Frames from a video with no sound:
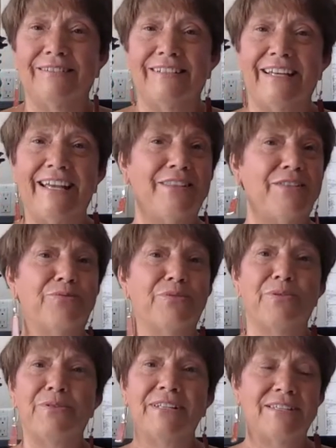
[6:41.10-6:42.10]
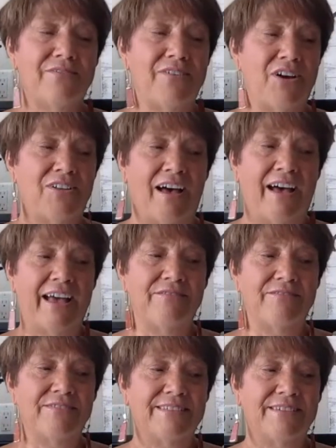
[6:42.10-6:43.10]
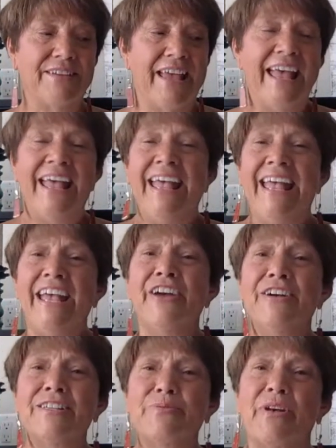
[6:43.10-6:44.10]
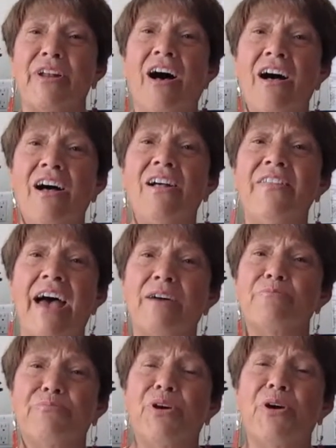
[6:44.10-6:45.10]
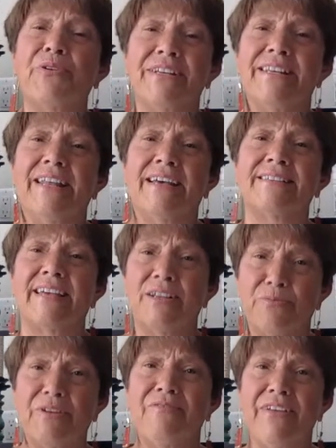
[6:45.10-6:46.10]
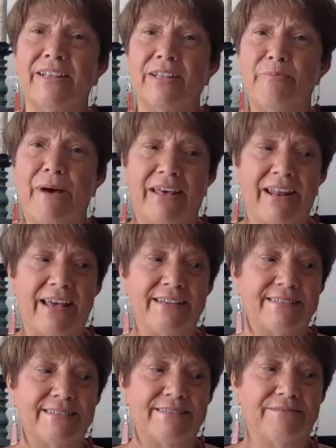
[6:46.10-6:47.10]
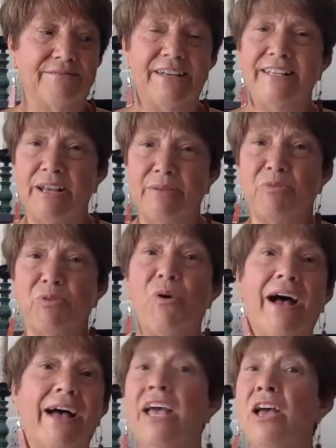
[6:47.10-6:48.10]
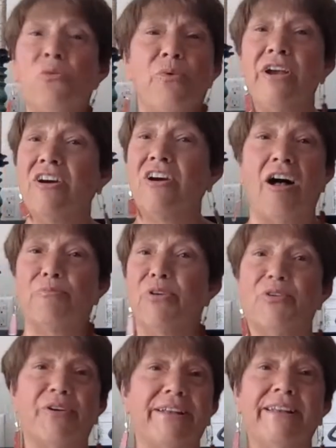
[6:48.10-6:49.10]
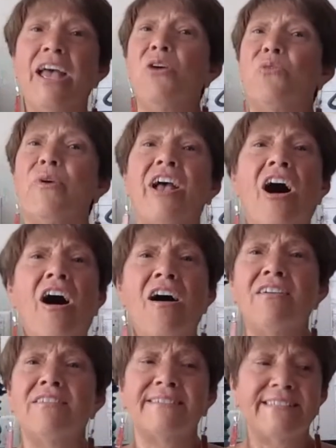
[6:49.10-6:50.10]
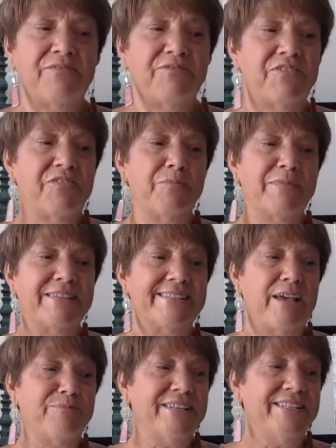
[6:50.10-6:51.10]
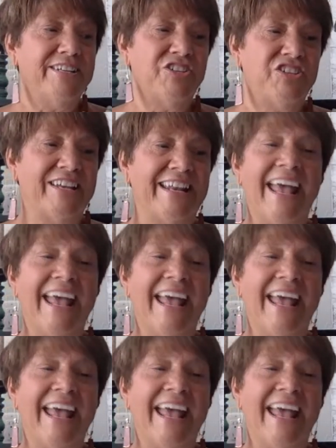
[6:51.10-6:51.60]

in the ruins of our lives. Here is what all that brokenness can reveal about us. Number one, we are all broken. We all suffer from the same condition.